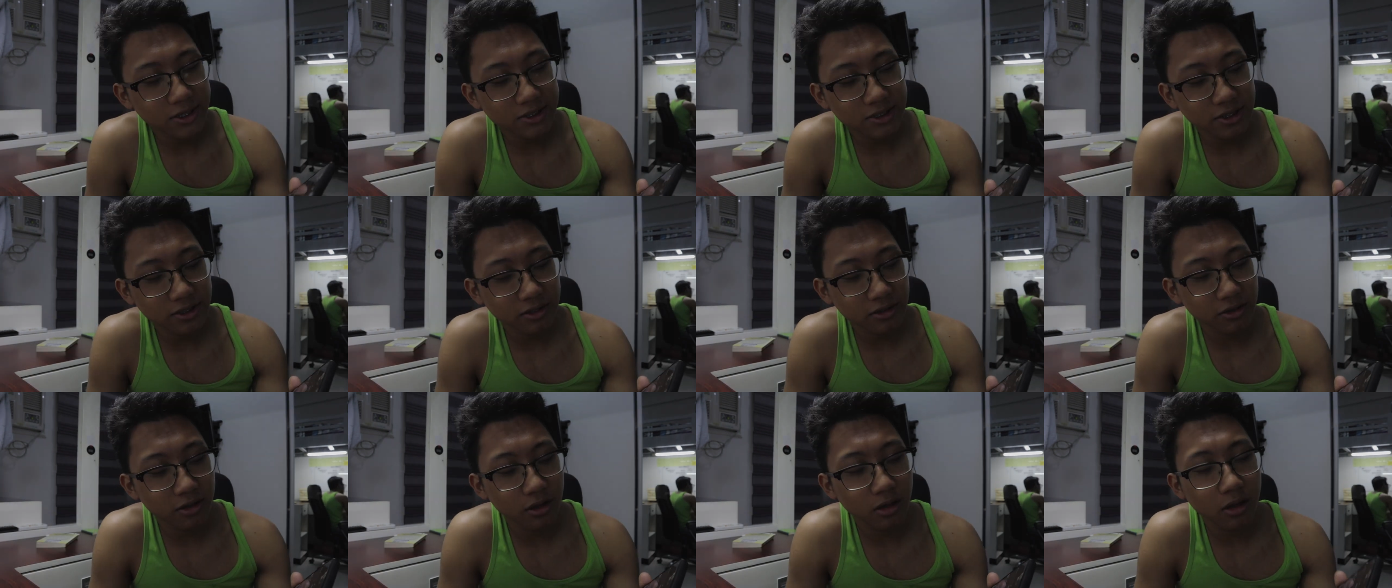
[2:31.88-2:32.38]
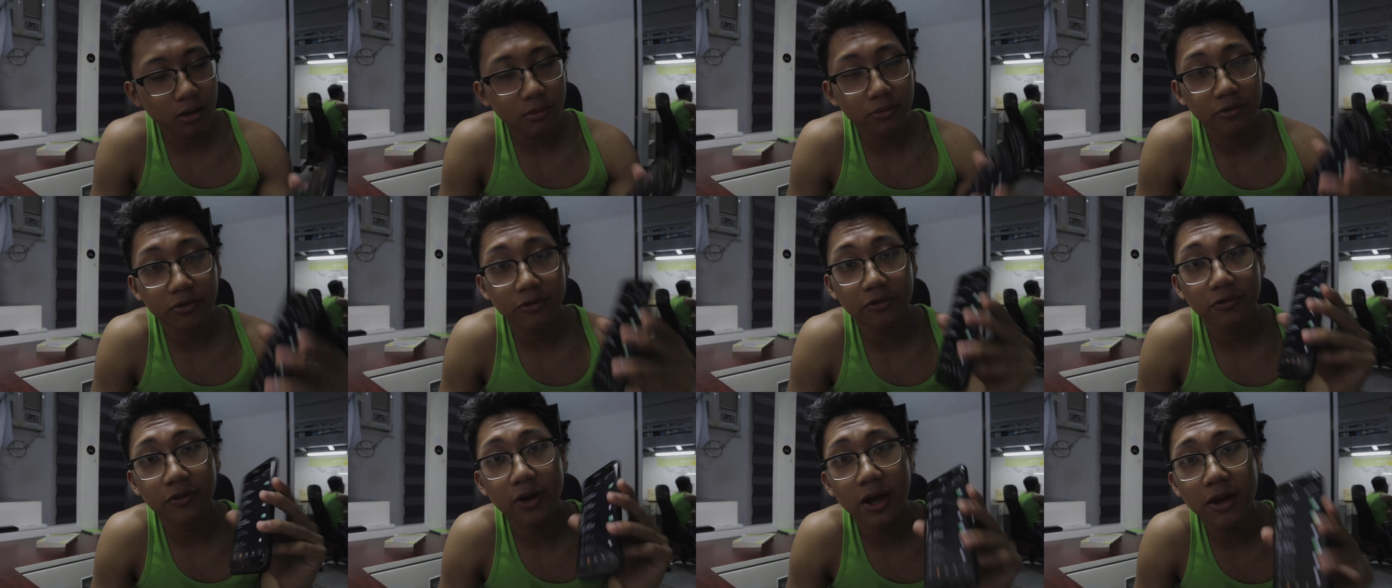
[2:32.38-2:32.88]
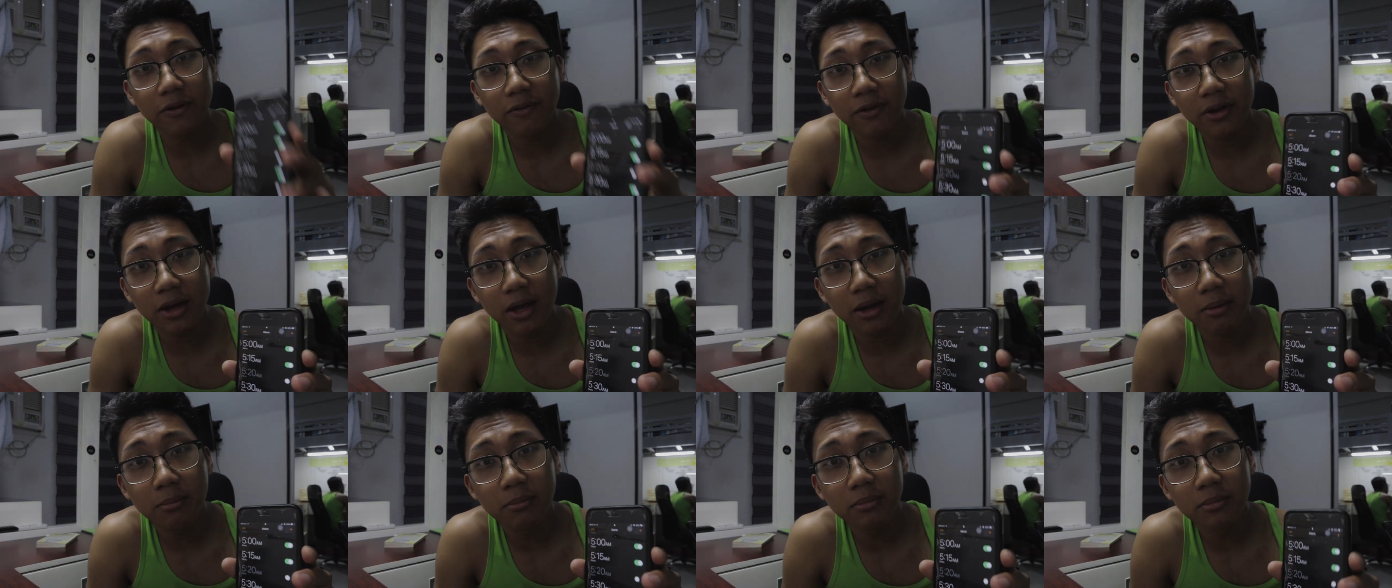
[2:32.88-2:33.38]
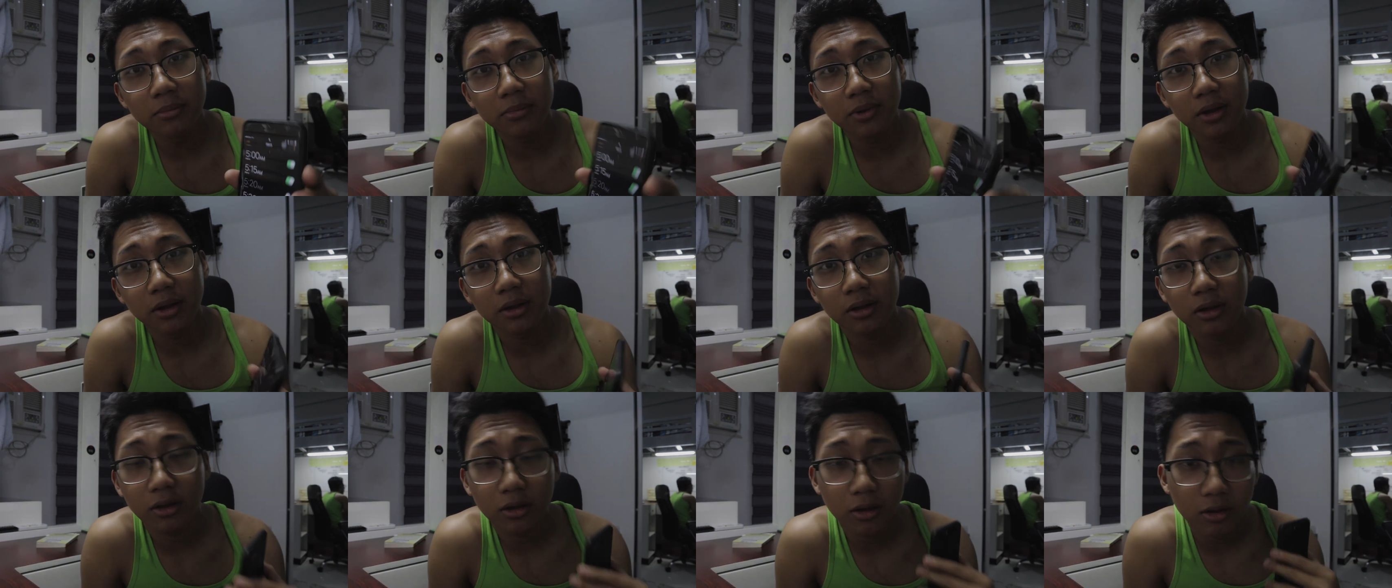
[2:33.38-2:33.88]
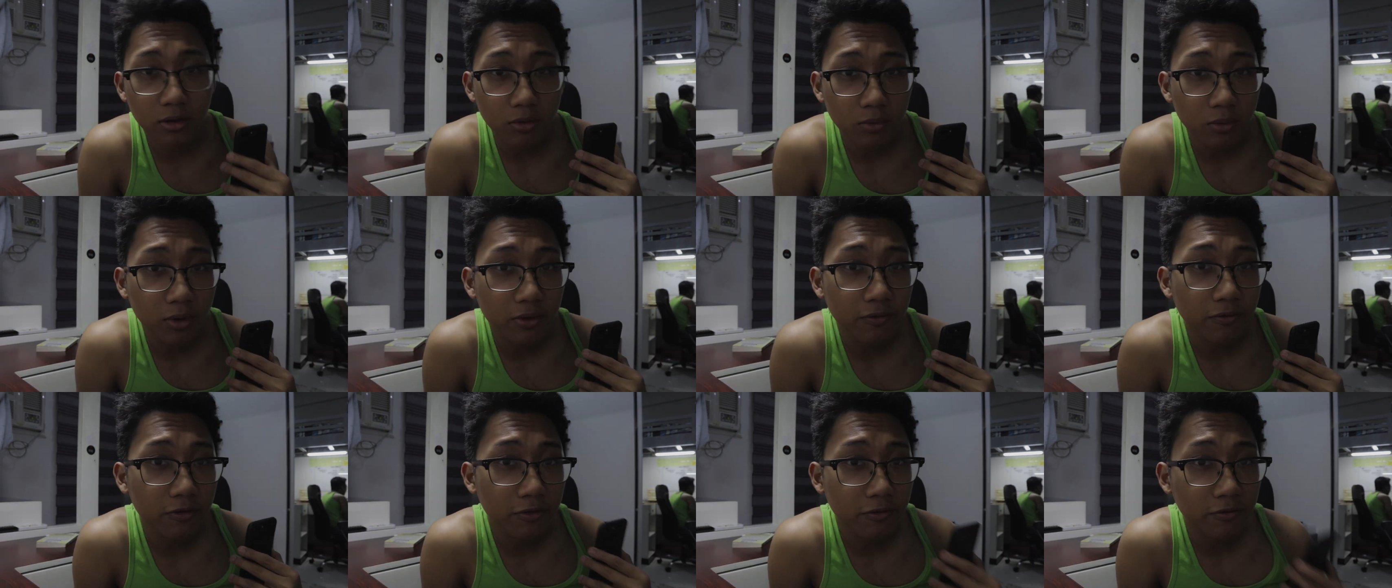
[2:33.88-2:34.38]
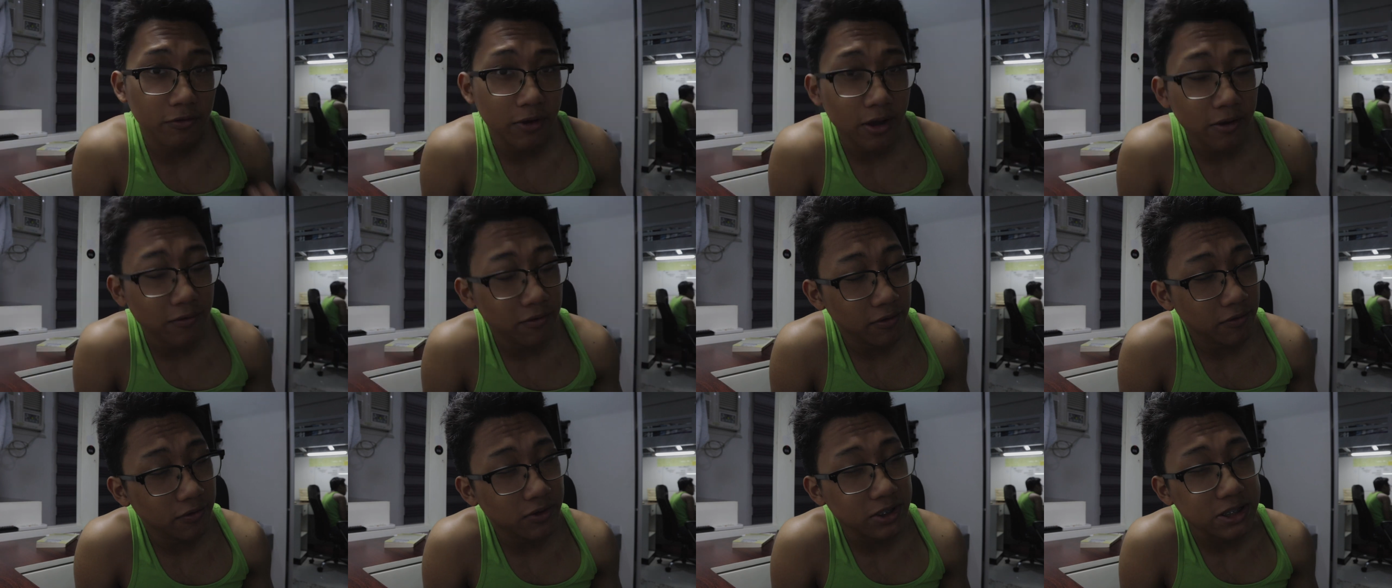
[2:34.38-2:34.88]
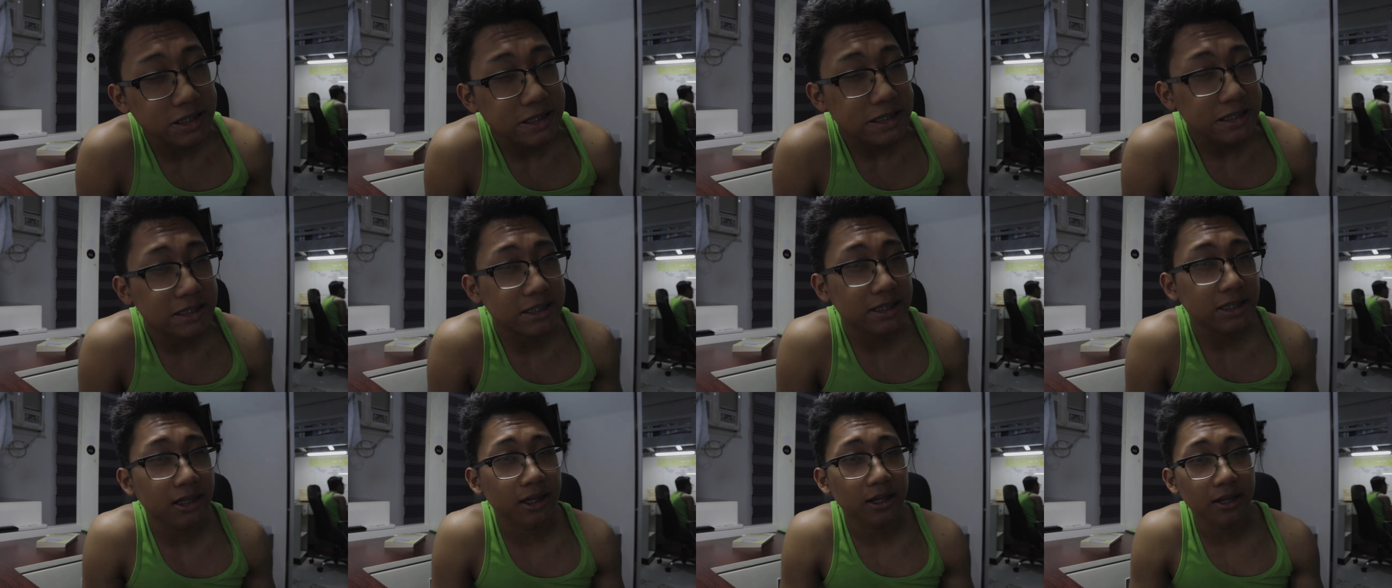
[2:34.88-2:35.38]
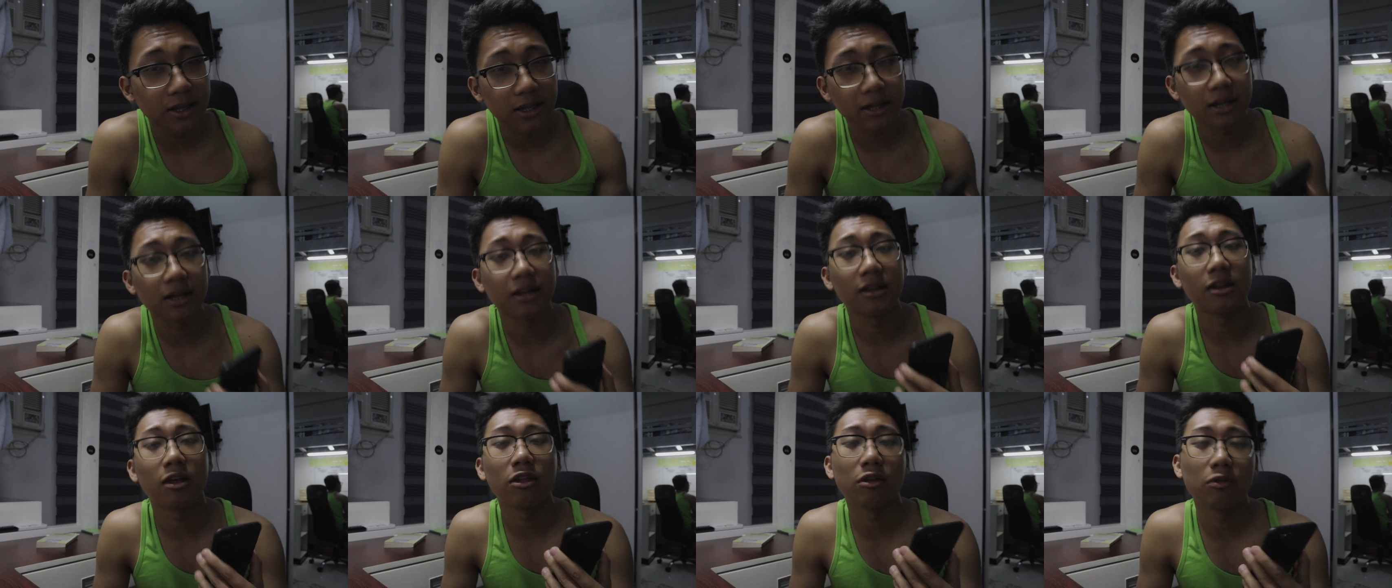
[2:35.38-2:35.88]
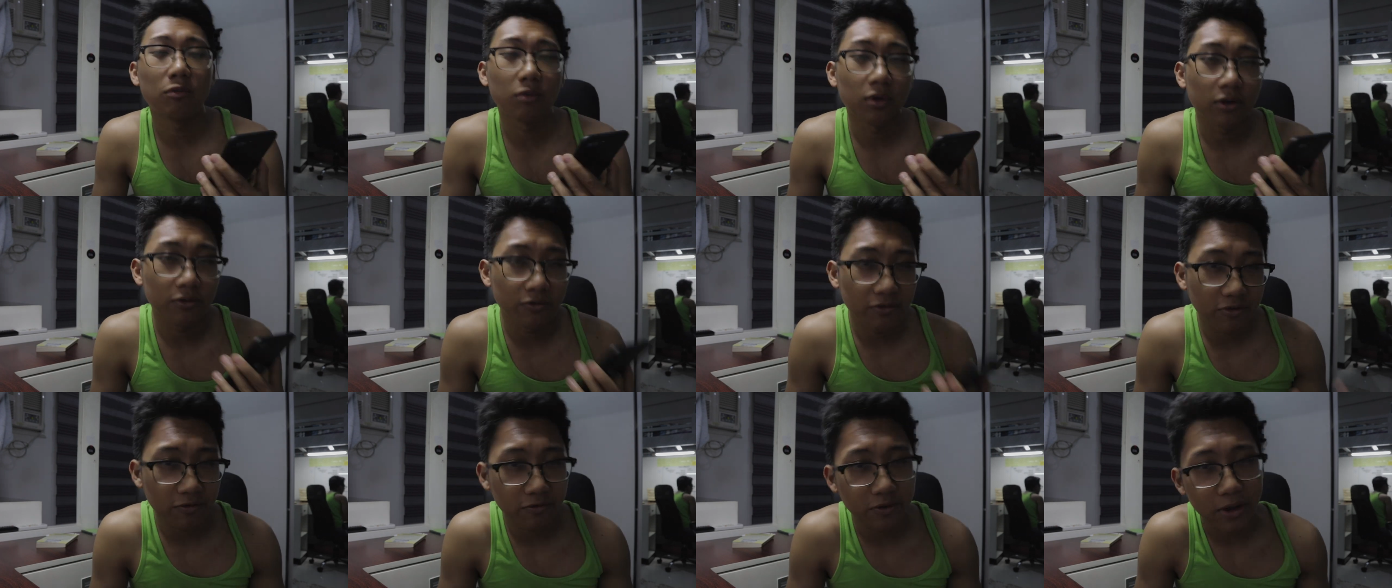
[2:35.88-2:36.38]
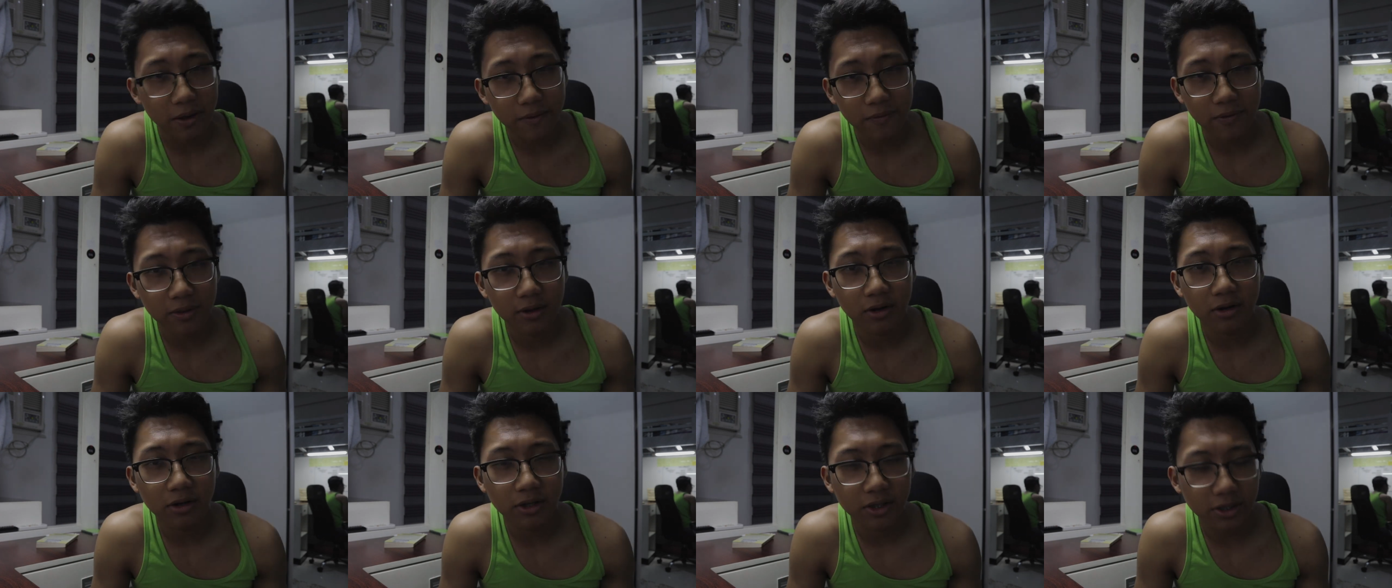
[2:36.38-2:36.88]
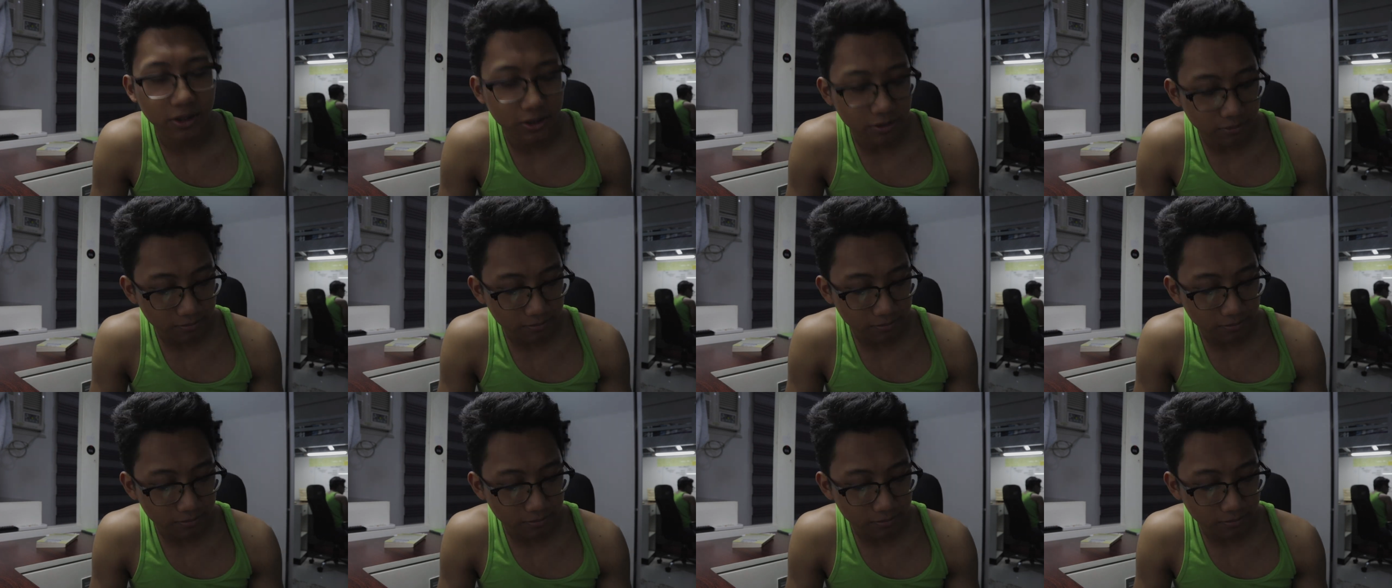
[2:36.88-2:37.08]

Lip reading: set an alarm for 5 a.m., then another one for 5:15, and then another one for 5:30.